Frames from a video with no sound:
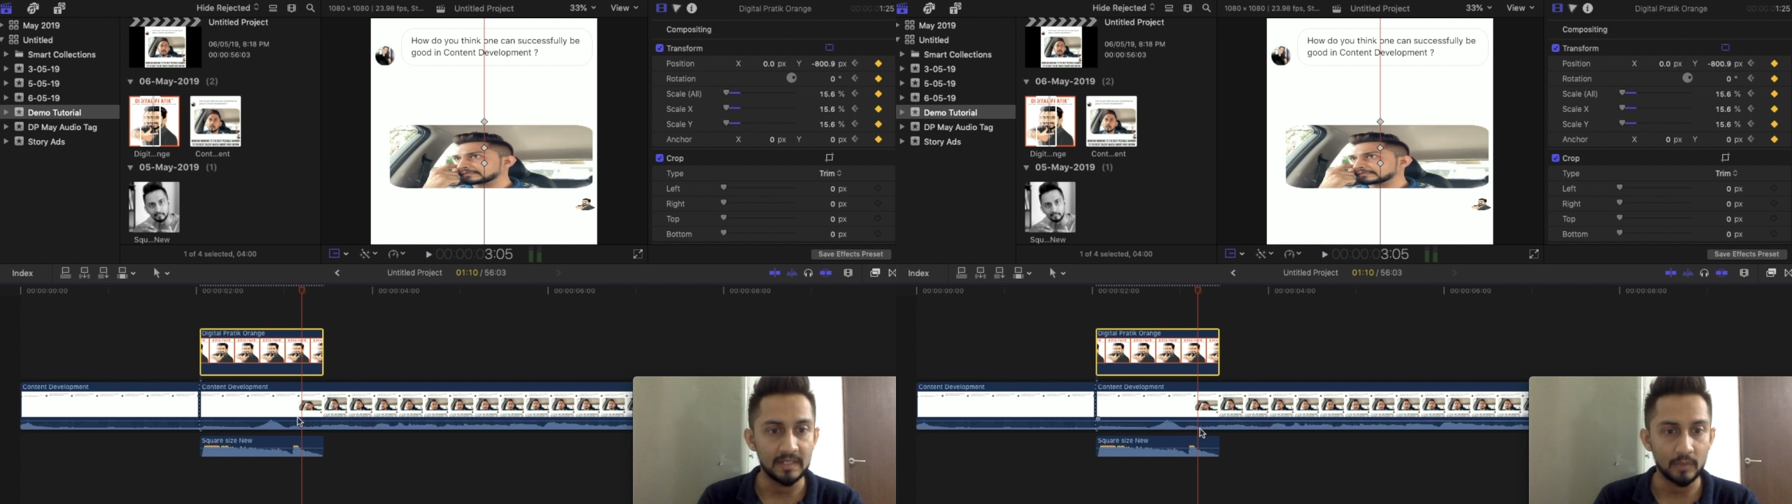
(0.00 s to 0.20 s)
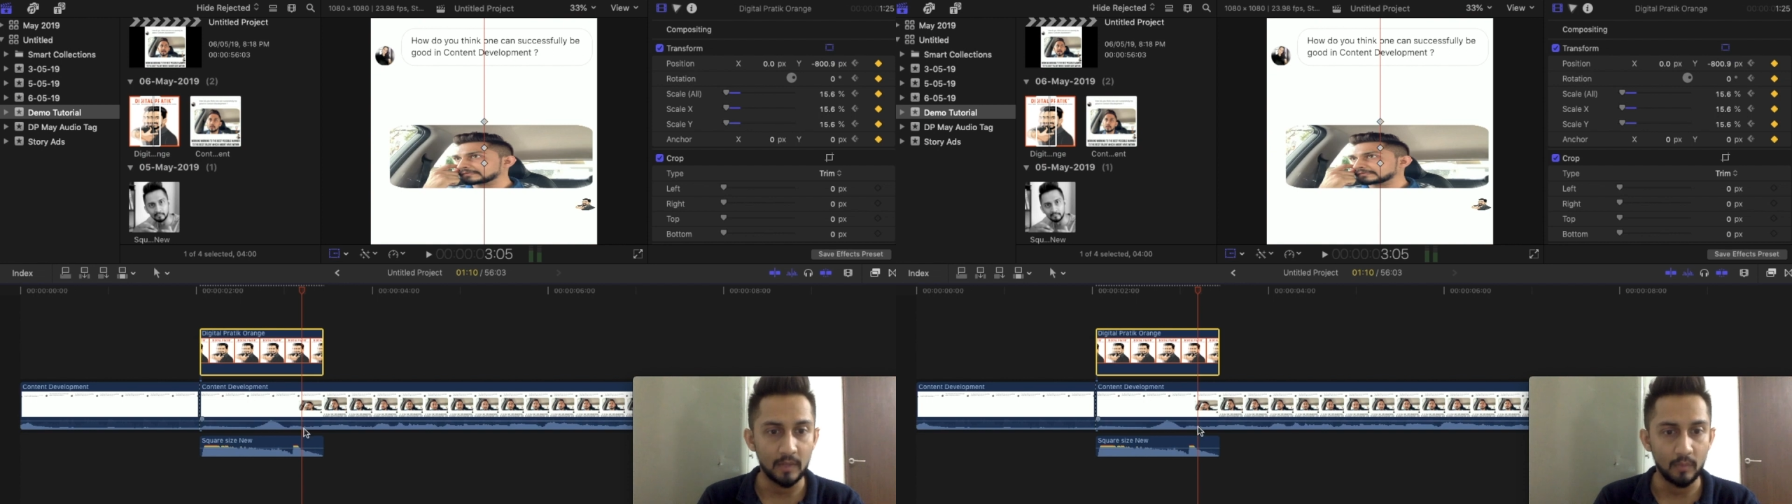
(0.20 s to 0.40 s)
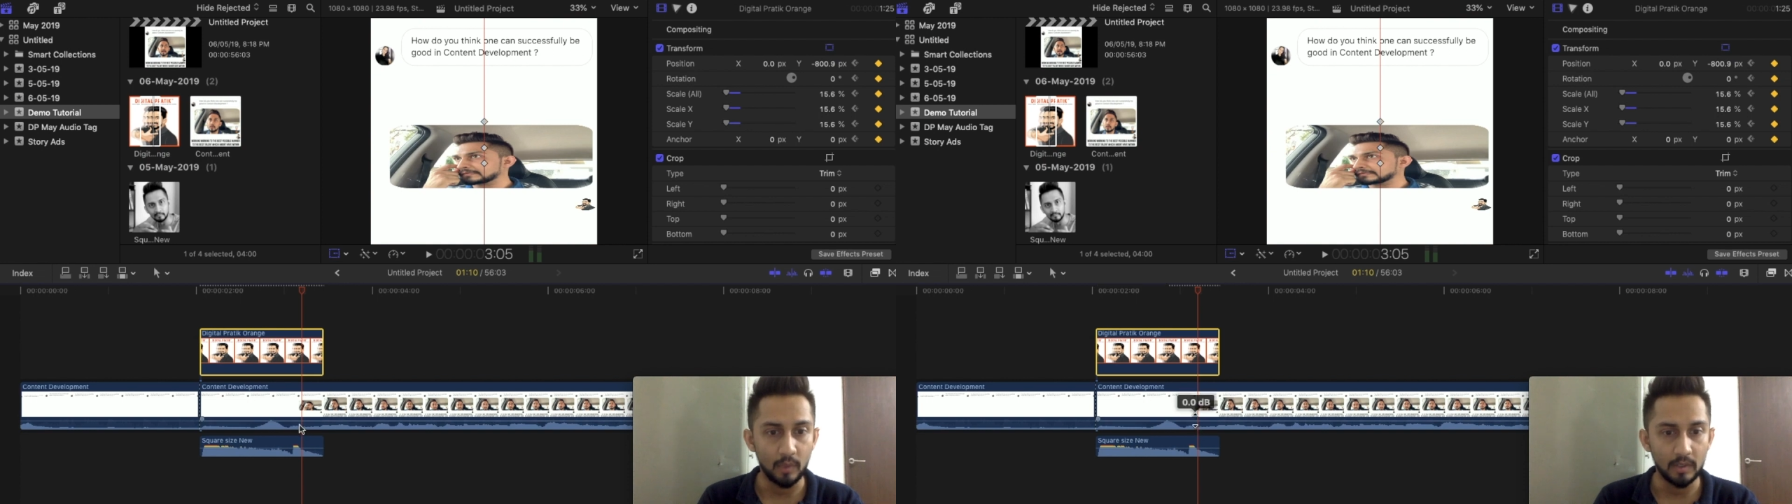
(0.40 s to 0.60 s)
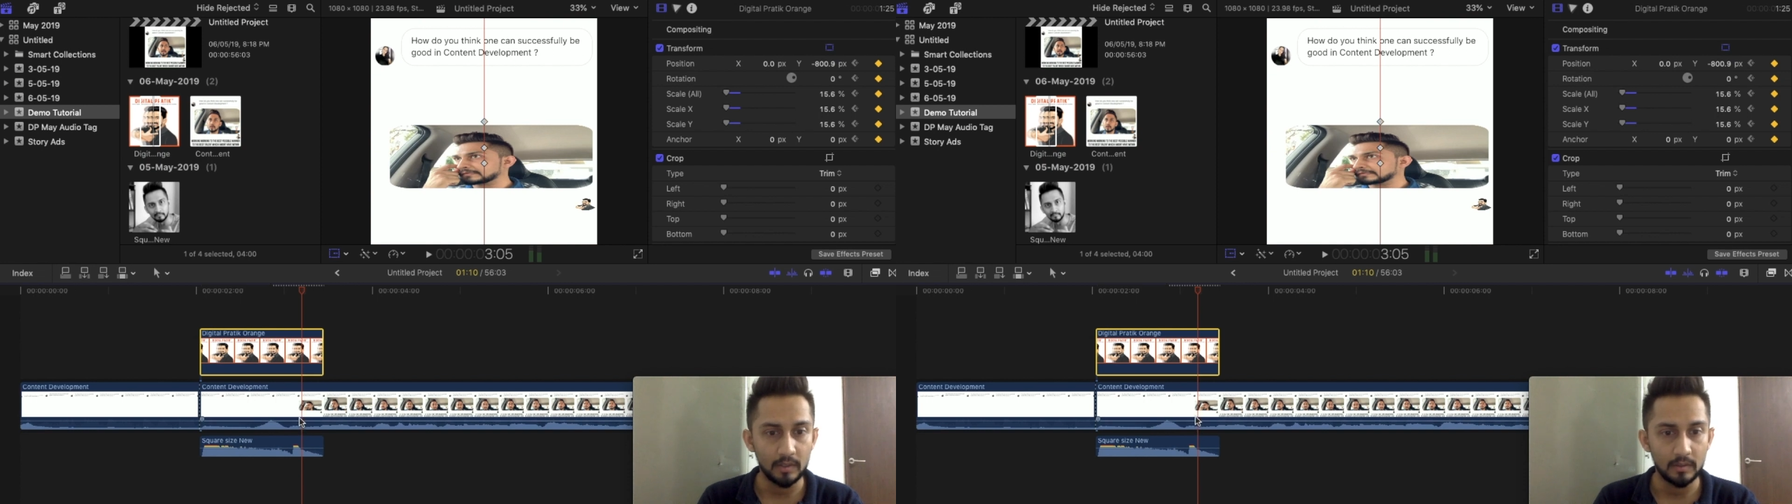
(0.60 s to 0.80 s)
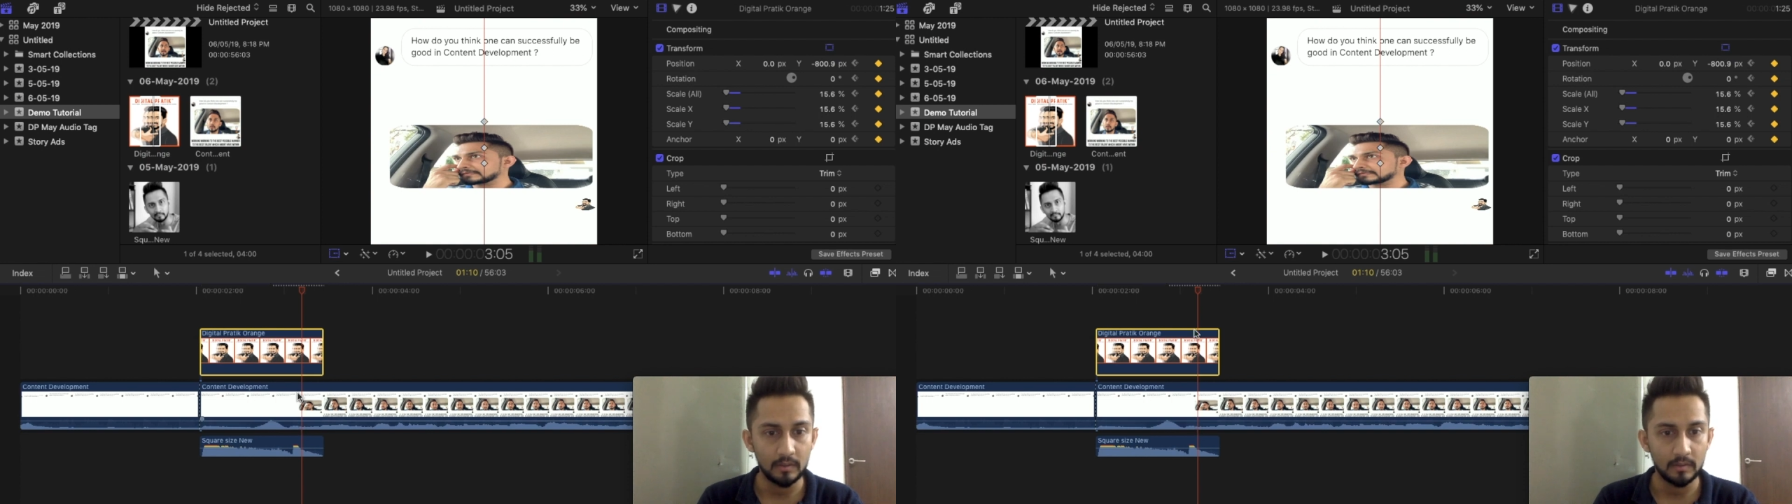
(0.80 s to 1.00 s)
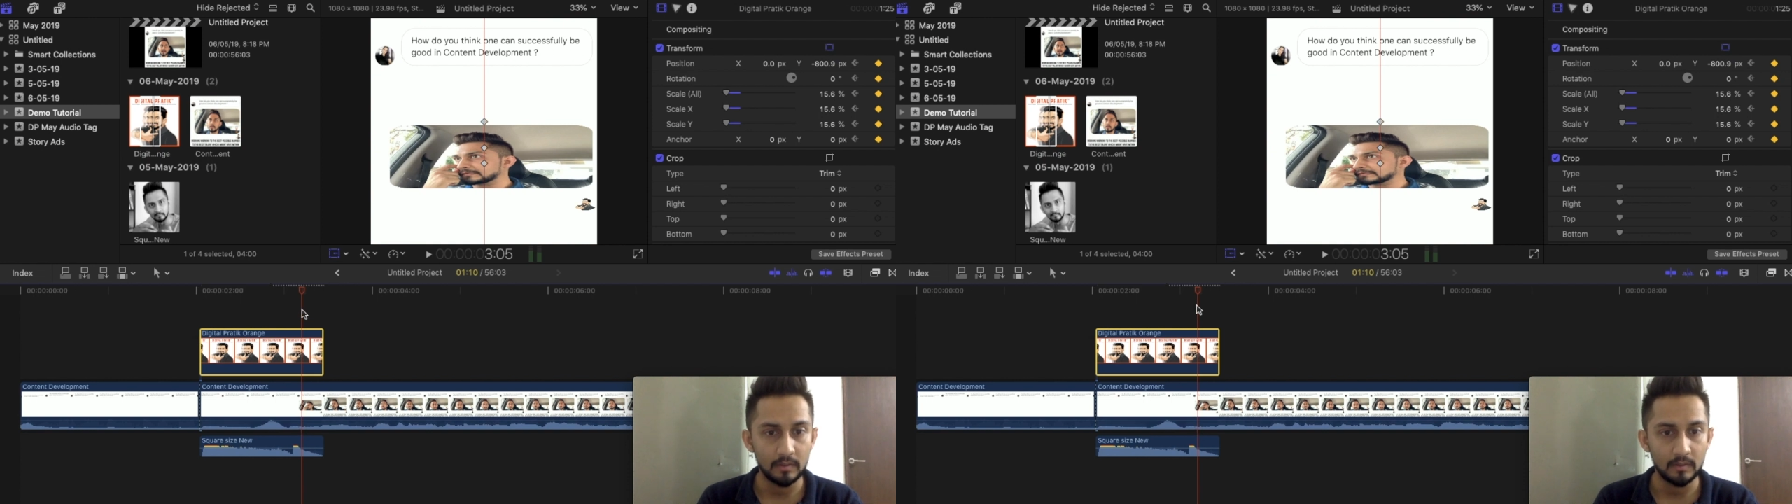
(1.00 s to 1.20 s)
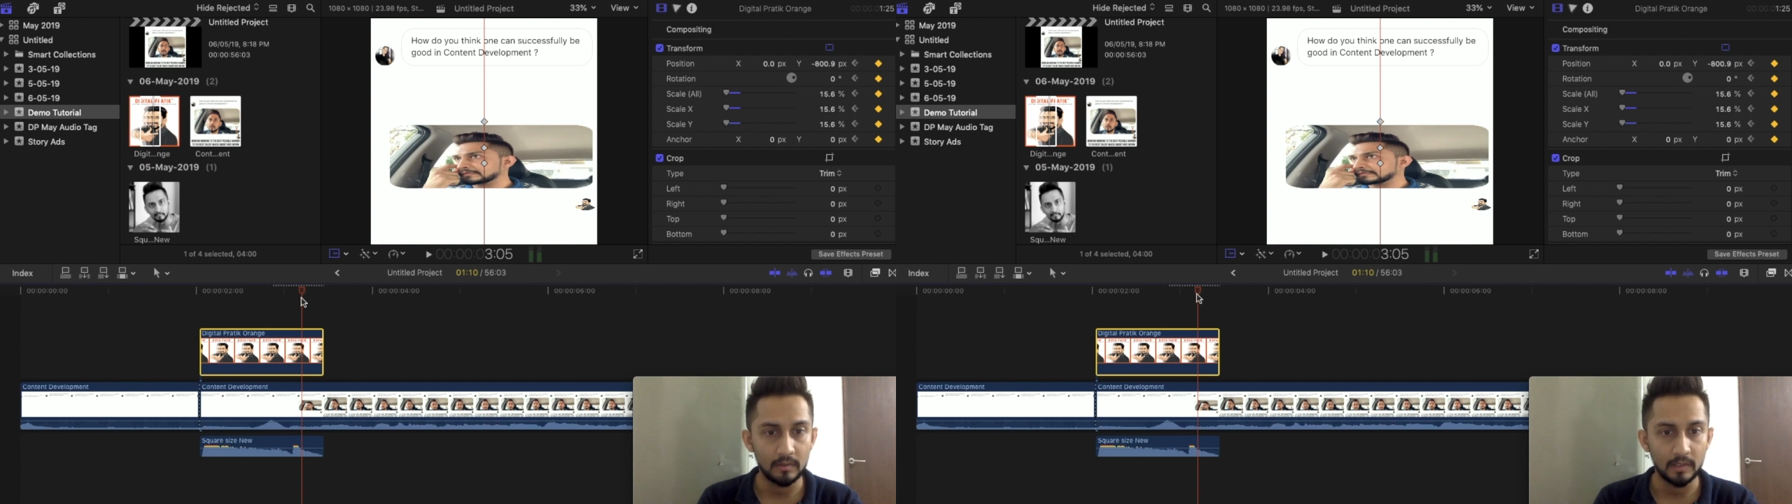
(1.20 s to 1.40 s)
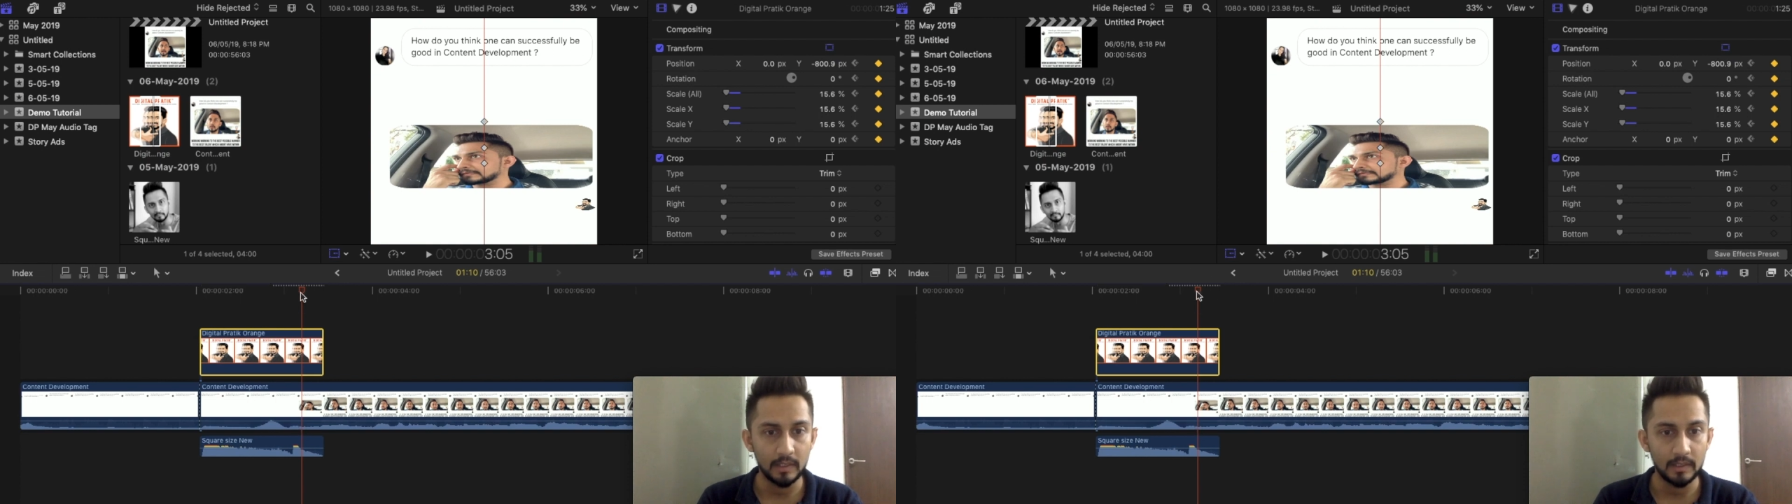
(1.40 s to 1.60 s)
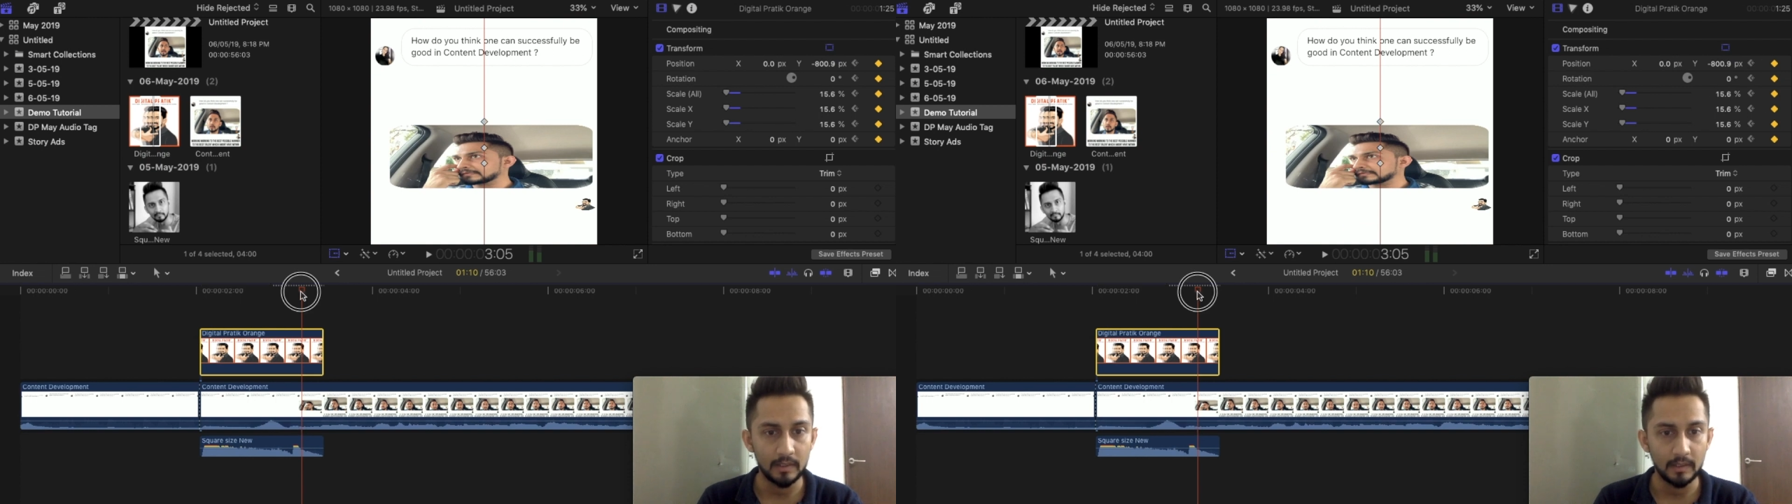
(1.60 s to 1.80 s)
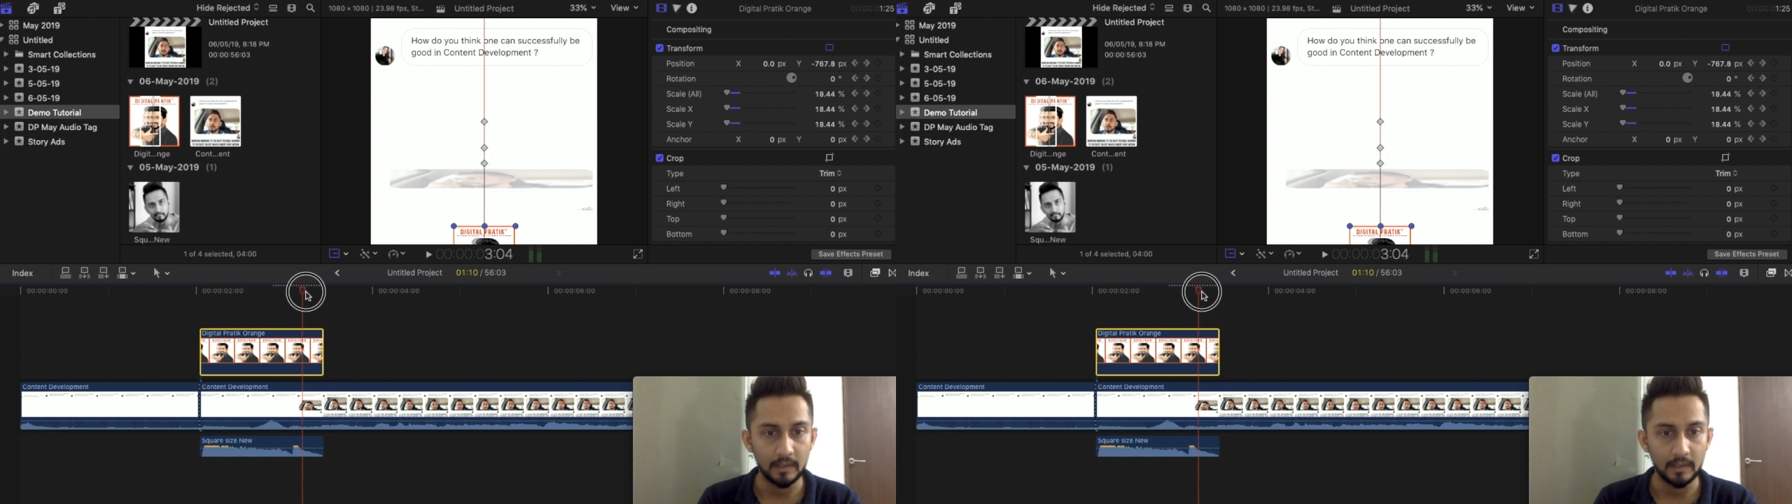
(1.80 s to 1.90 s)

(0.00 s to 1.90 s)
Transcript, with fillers: that's what I want, right?